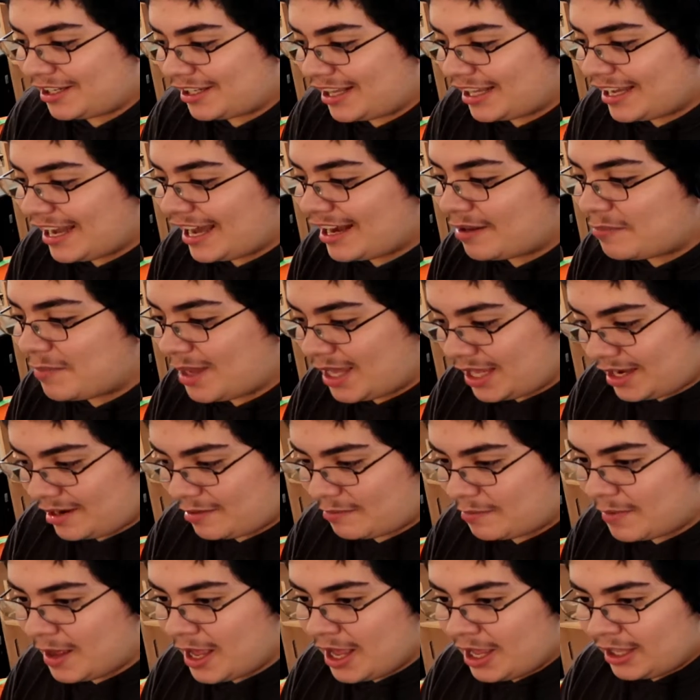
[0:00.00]
And they kind of made
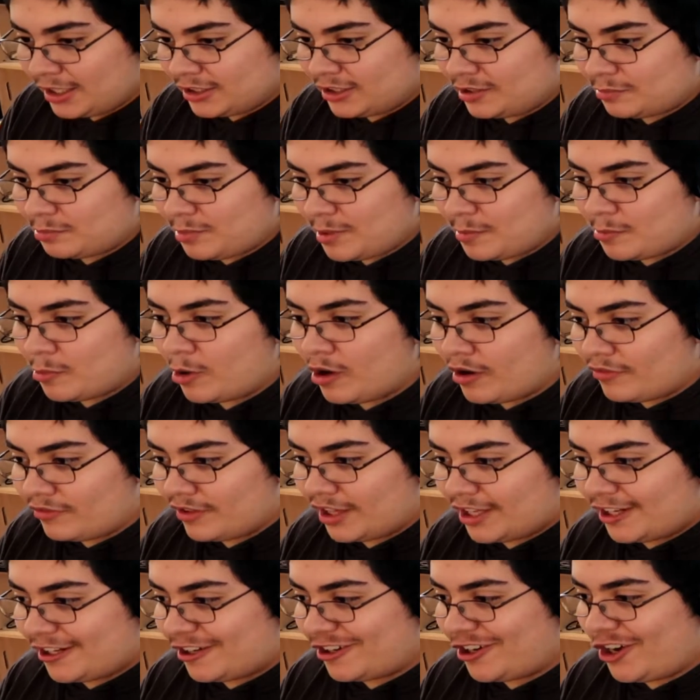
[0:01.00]
him to be more
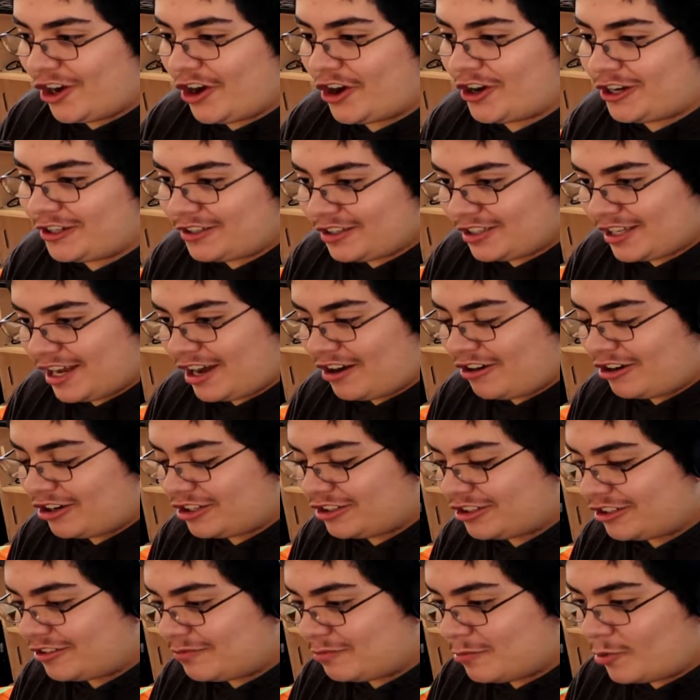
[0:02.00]
of like a Curtis
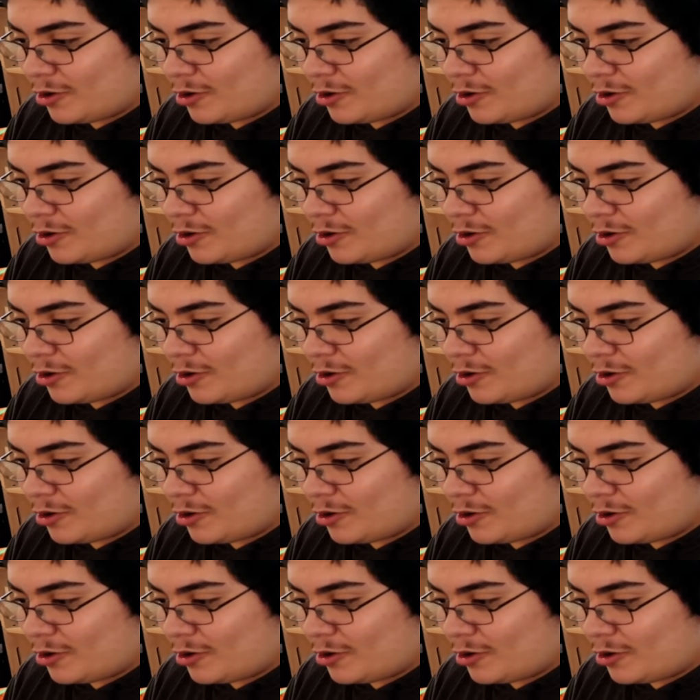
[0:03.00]
character,